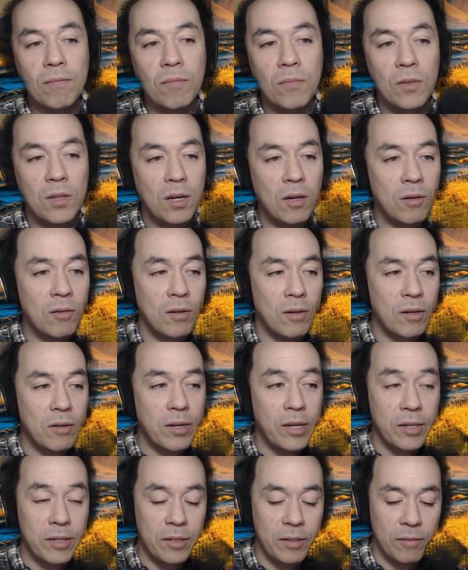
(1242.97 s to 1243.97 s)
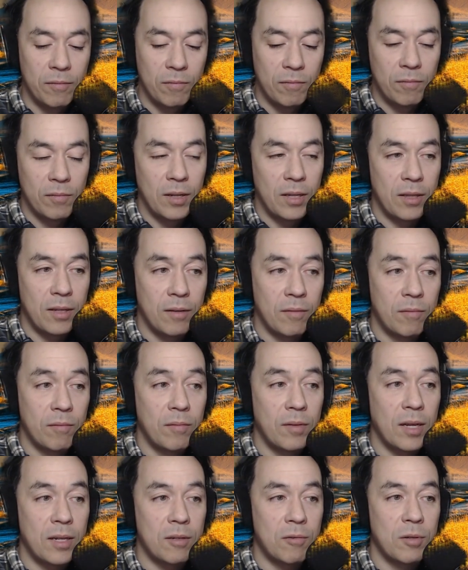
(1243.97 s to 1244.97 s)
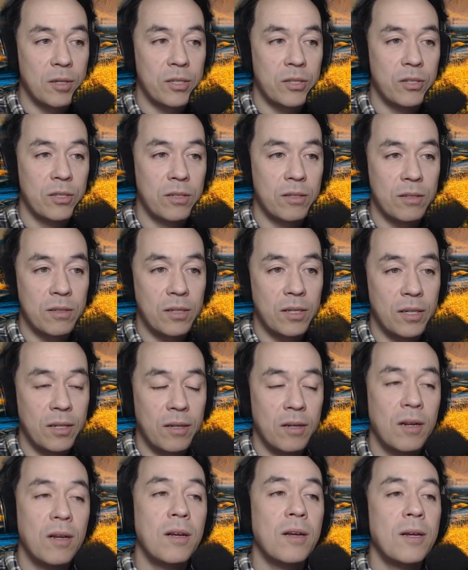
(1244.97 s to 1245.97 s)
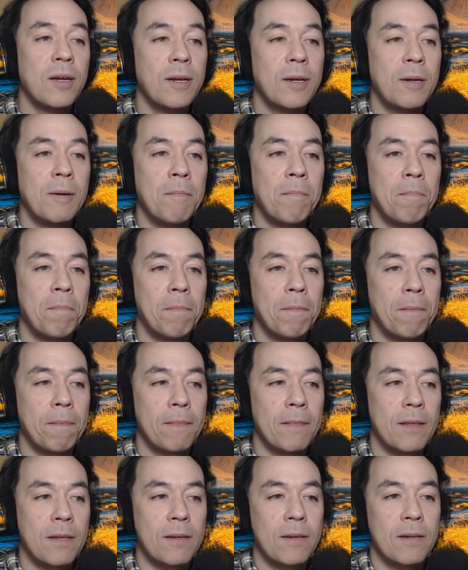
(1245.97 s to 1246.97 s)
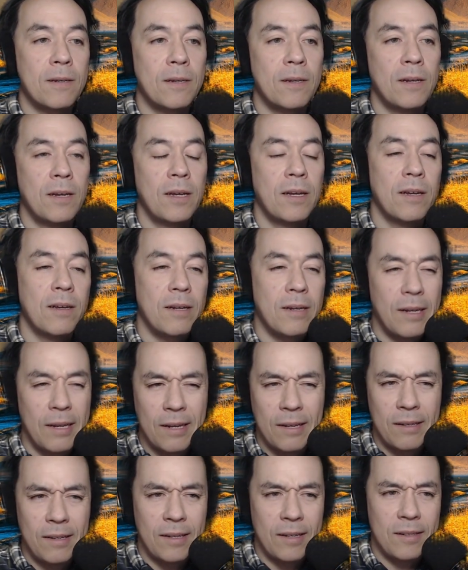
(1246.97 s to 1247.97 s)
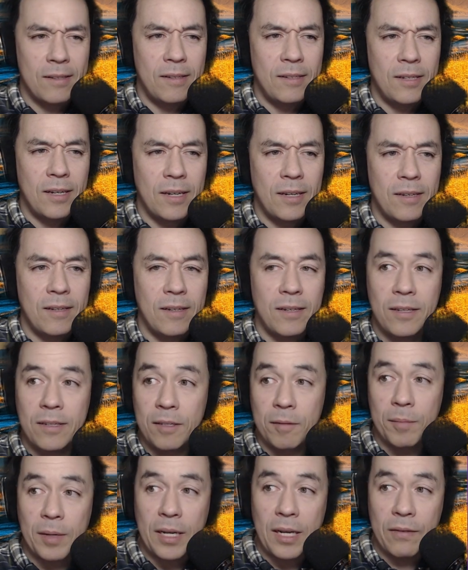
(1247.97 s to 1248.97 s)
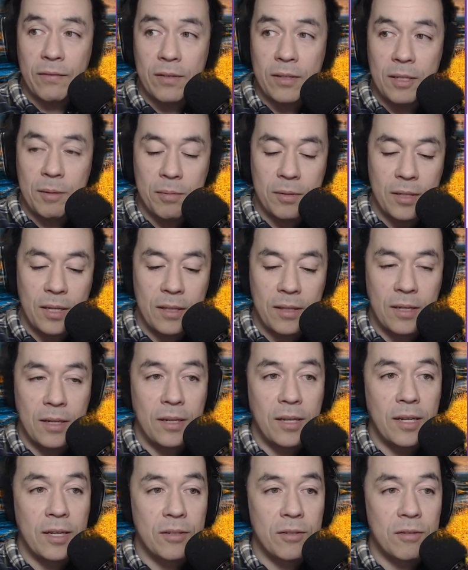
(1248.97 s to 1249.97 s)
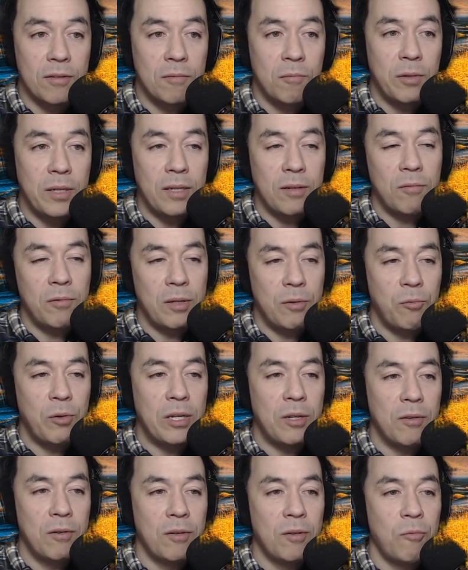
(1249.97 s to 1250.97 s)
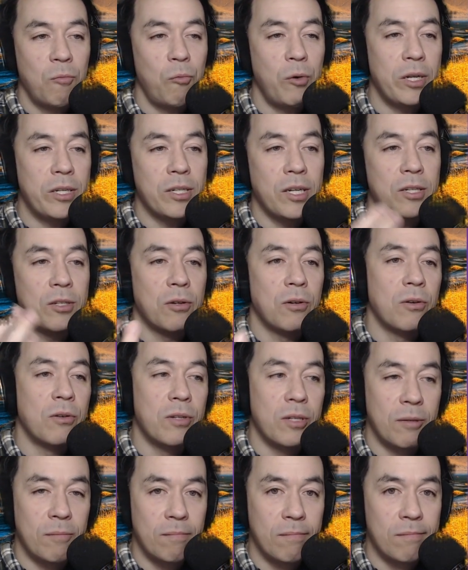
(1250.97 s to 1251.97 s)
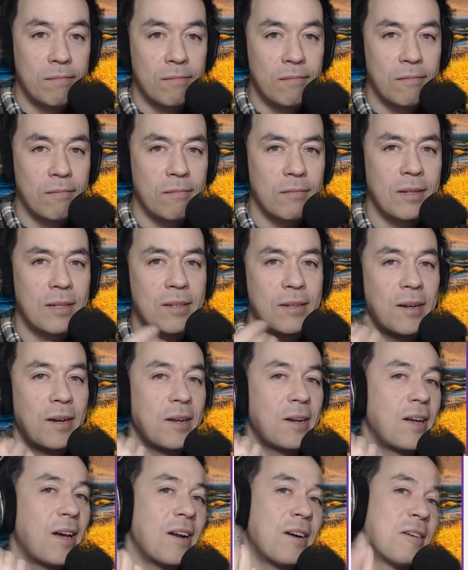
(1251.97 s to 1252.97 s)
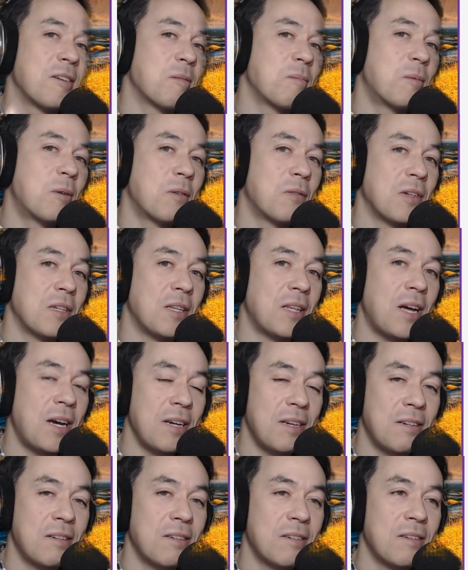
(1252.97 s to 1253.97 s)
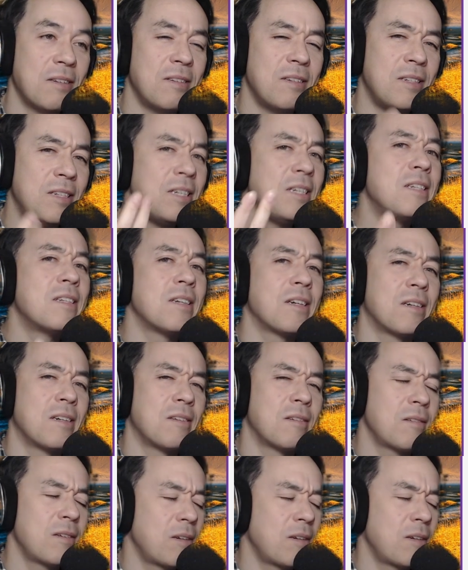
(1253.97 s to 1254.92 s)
Oh, okay, good. And then that question is cut. Okay. Again, yeah, I can't help, I have to keep saying that. Yeah, so which I told him. That's kind of, I don't know, it's more of a light detail.